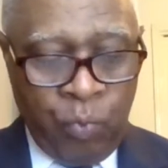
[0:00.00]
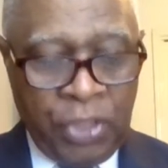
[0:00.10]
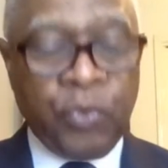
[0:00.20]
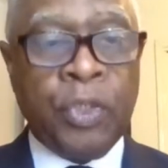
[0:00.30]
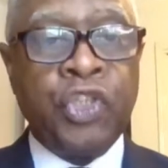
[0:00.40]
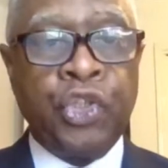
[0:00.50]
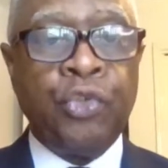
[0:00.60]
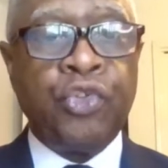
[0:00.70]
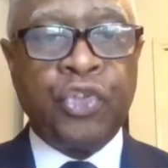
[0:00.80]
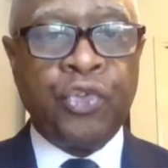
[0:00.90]
which was
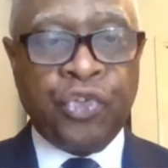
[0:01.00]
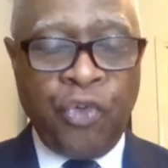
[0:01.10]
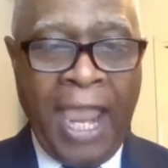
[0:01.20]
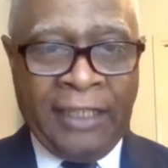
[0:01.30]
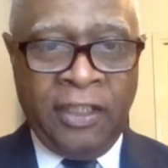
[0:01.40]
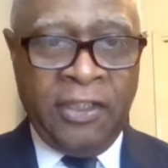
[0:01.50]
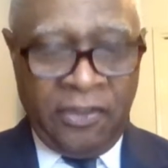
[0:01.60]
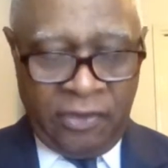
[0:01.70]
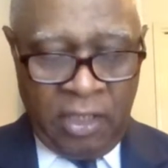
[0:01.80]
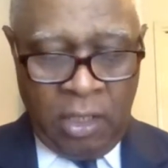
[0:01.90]
used to track
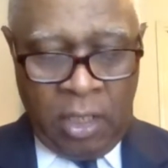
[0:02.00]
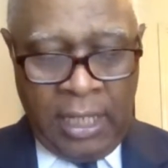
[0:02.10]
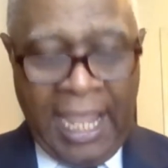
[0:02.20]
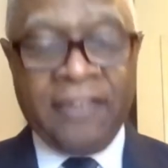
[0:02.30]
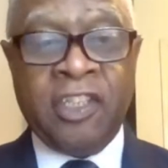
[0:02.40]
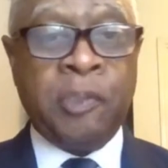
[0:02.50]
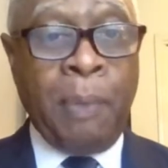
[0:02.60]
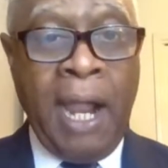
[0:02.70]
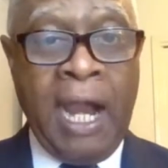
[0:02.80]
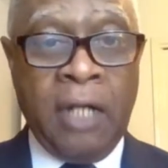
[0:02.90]
this, has
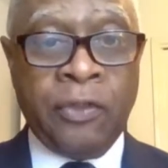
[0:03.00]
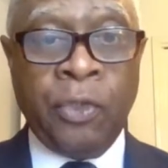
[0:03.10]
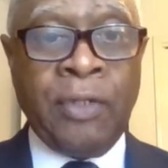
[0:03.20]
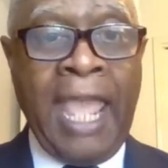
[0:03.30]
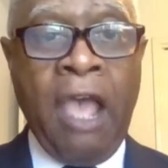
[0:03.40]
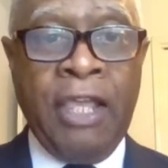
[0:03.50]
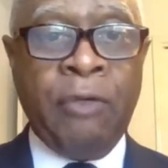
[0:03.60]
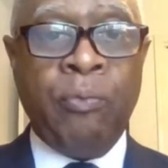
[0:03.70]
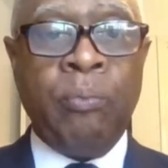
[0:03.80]
expired. So now